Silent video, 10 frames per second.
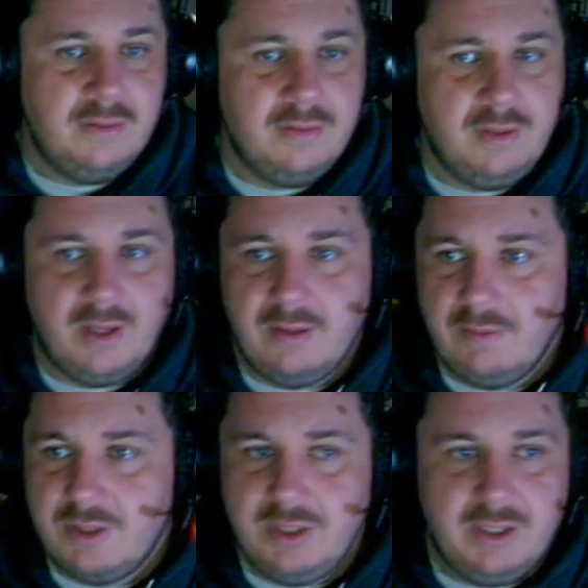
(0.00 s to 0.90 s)
cannon
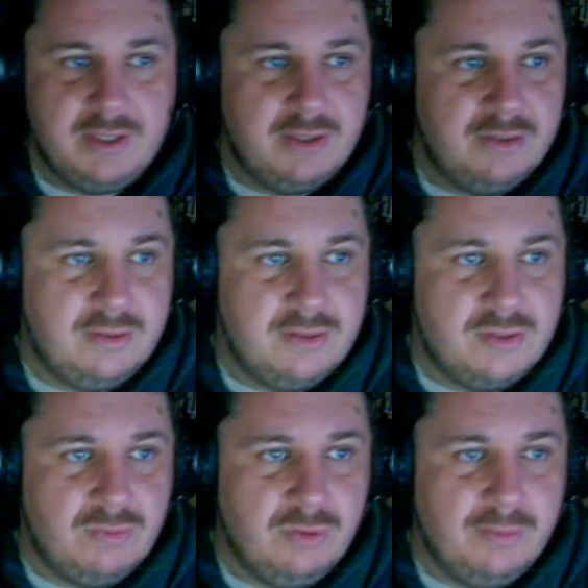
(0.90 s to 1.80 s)
rushing into
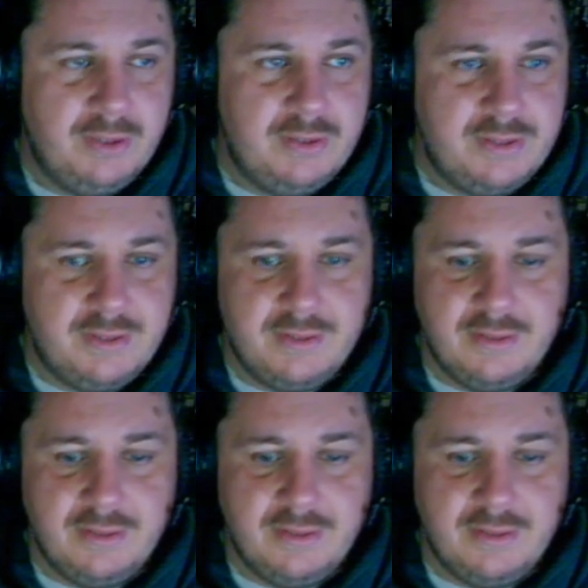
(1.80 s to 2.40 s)
swarm hosts.